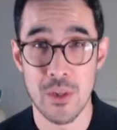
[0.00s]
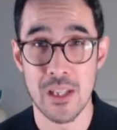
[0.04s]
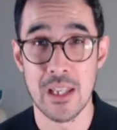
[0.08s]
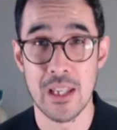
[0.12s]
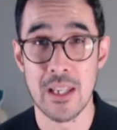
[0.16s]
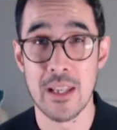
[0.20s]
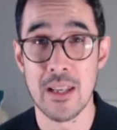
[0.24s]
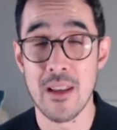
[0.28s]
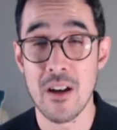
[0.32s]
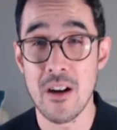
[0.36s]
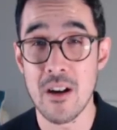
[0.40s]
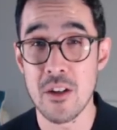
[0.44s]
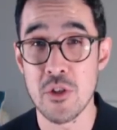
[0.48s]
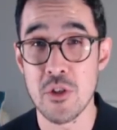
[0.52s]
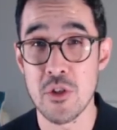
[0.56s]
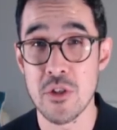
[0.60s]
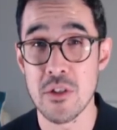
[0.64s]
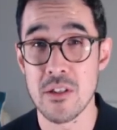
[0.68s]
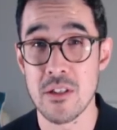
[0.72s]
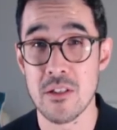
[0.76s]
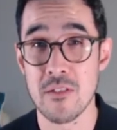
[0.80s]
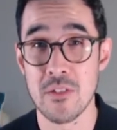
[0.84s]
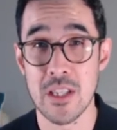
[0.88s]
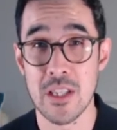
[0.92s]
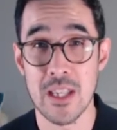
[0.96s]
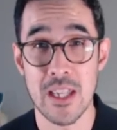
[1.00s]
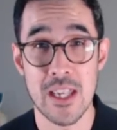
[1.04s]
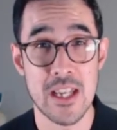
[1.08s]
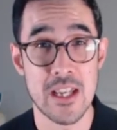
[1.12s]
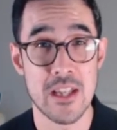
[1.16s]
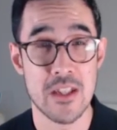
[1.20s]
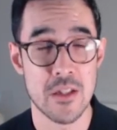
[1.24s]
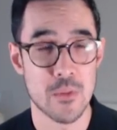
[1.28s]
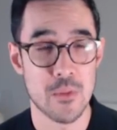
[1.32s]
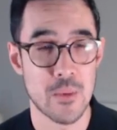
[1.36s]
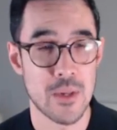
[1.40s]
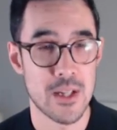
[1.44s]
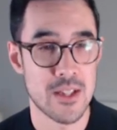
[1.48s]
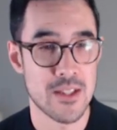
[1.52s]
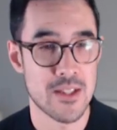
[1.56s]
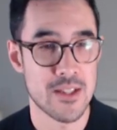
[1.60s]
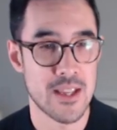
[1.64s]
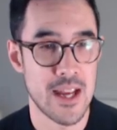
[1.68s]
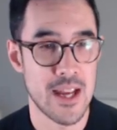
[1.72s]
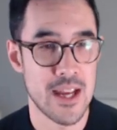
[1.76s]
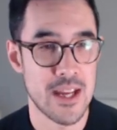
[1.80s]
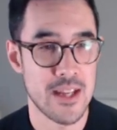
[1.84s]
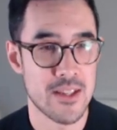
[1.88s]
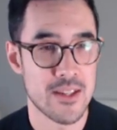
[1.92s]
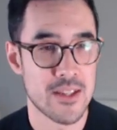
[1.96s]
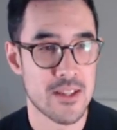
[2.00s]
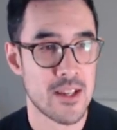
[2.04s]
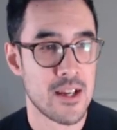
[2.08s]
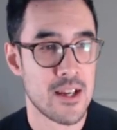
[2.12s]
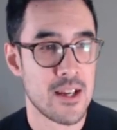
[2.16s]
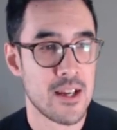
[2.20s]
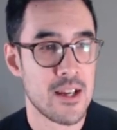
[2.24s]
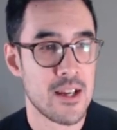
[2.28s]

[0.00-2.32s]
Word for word: one of the largest of the key swing states,